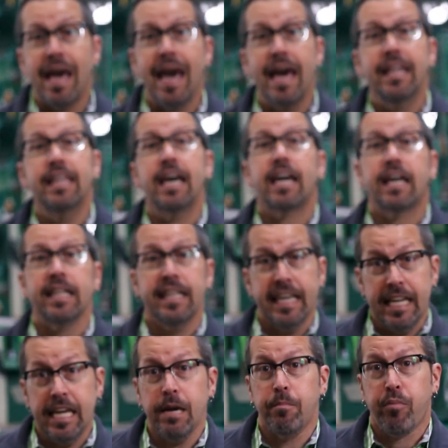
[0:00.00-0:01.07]
and the
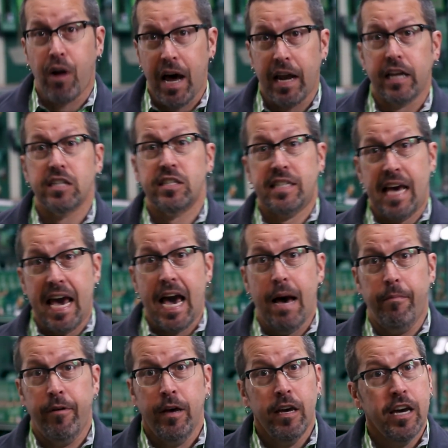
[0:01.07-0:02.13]
cleaning products tab.
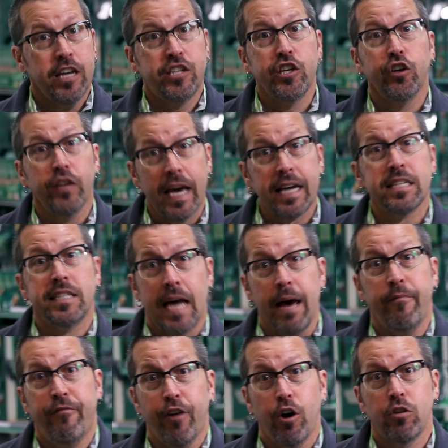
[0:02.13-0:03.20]
Until next time,
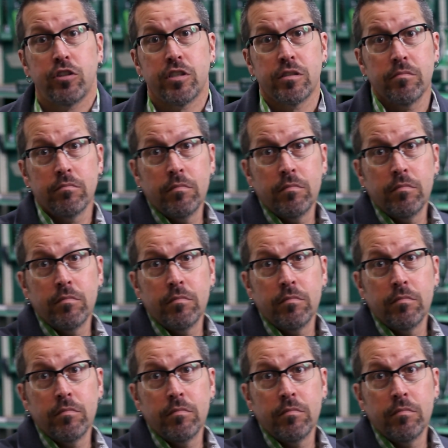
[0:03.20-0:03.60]
folks,